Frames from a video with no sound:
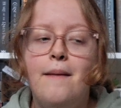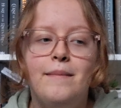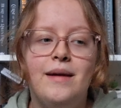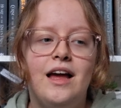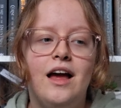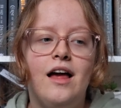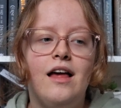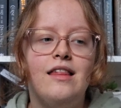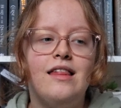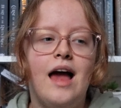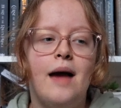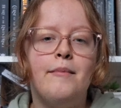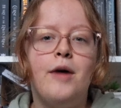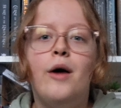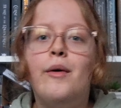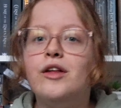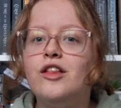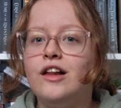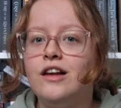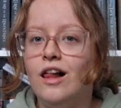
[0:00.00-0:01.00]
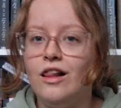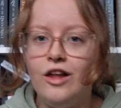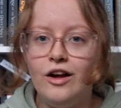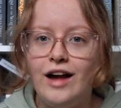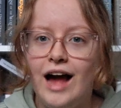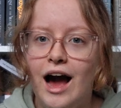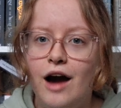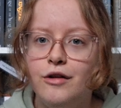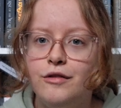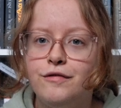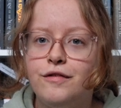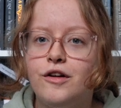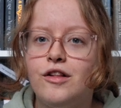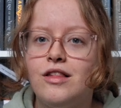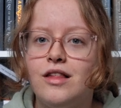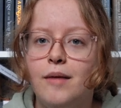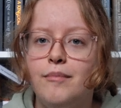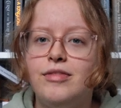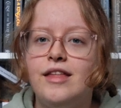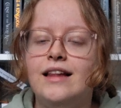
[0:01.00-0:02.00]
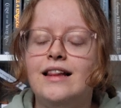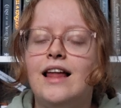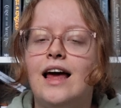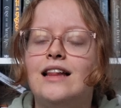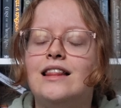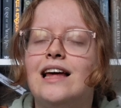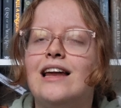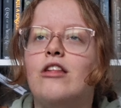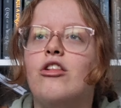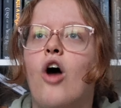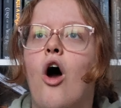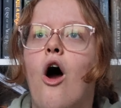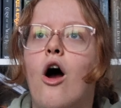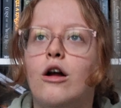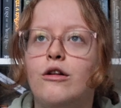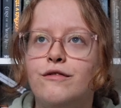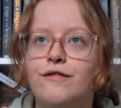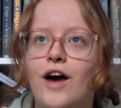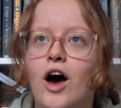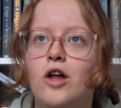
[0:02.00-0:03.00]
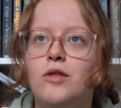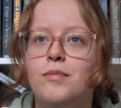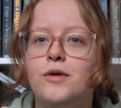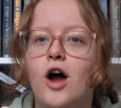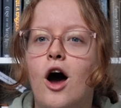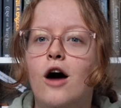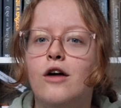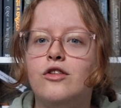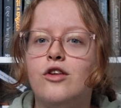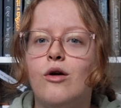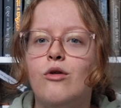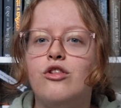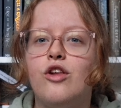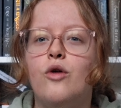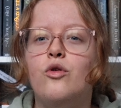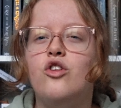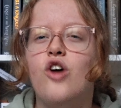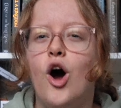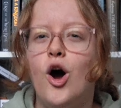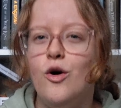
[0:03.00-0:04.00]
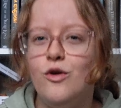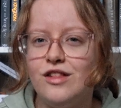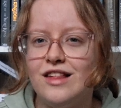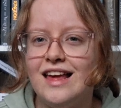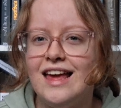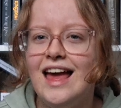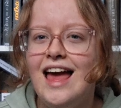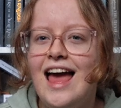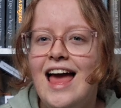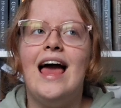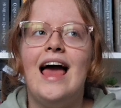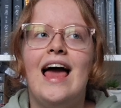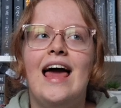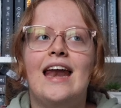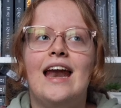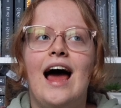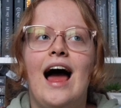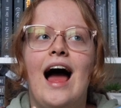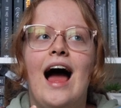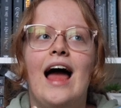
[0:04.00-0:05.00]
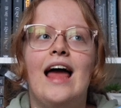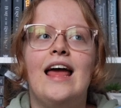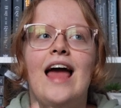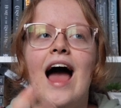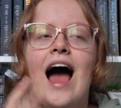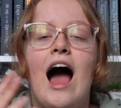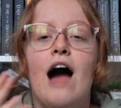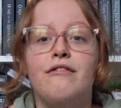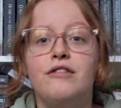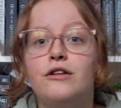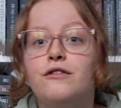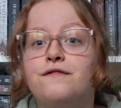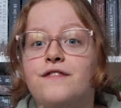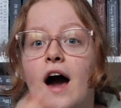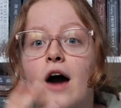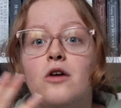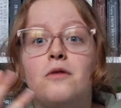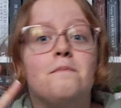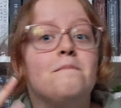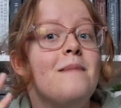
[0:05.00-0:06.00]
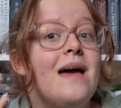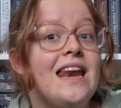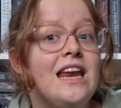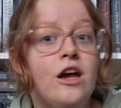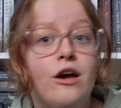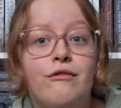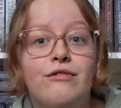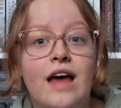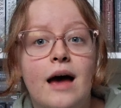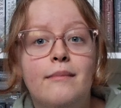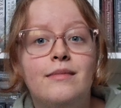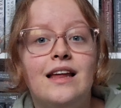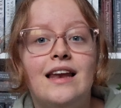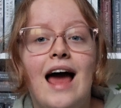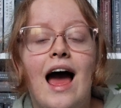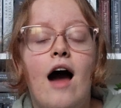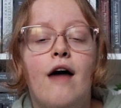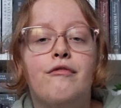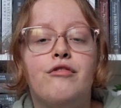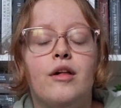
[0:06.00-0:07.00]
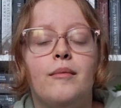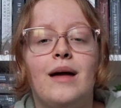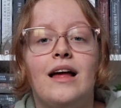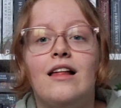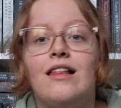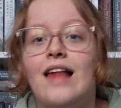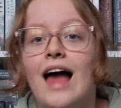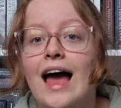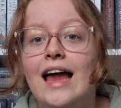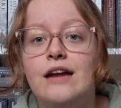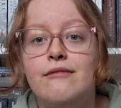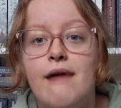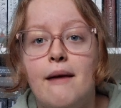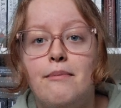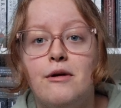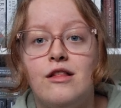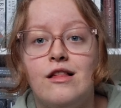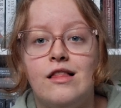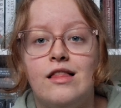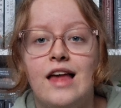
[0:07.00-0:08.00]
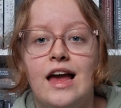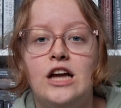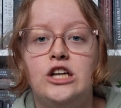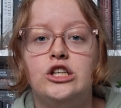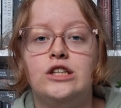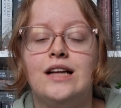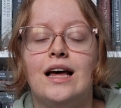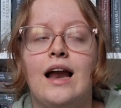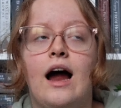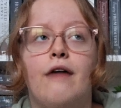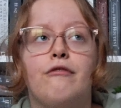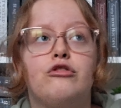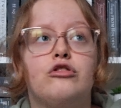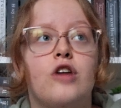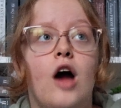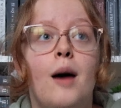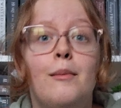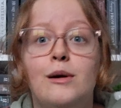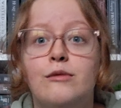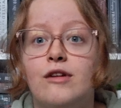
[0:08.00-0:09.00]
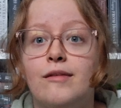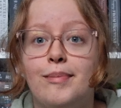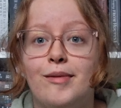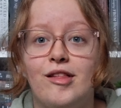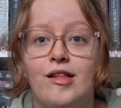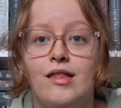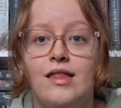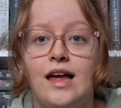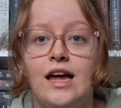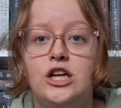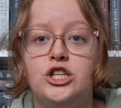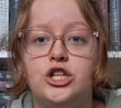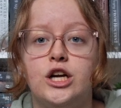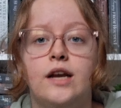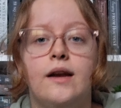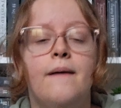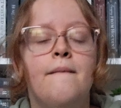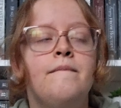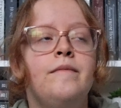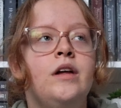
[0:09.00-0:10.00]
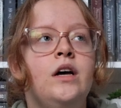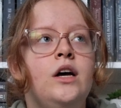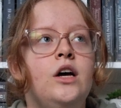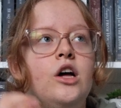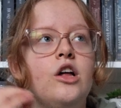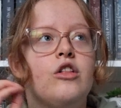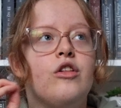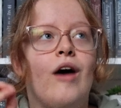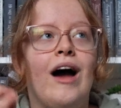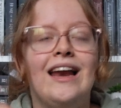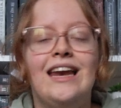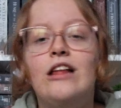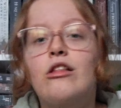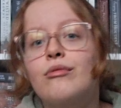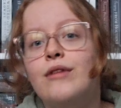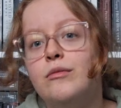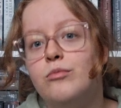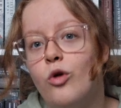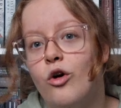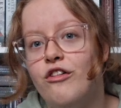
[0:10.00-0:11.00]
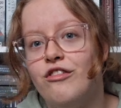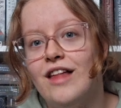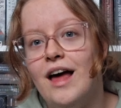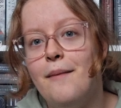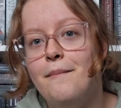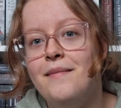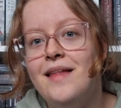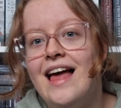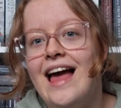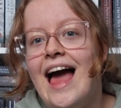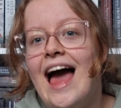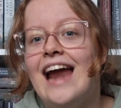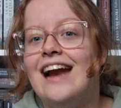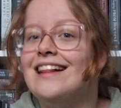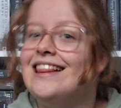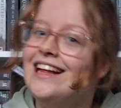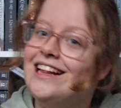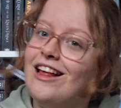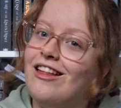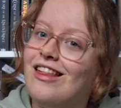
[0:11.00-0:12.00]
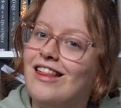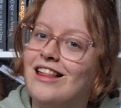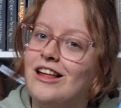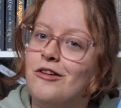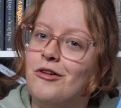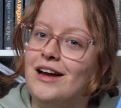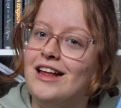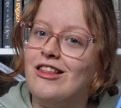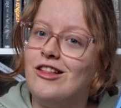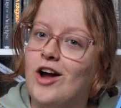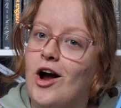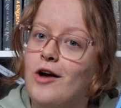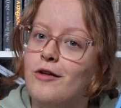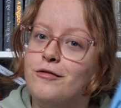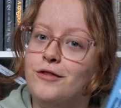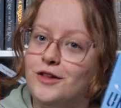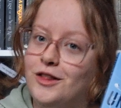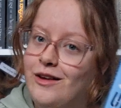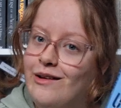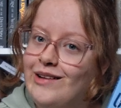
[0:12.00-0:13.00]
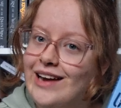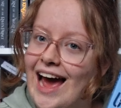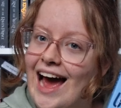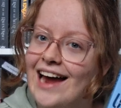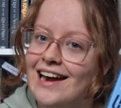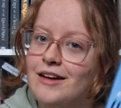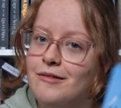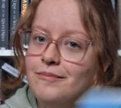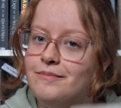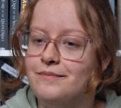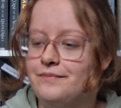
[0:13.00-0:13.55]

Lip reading: because I'm always on the lookout for something like that is heartfelt, but also so cozy, and I haven't found many of them that have some anxiety representation, that have trauma representation, so I need to read more of them, and I think this is a great start for doing that.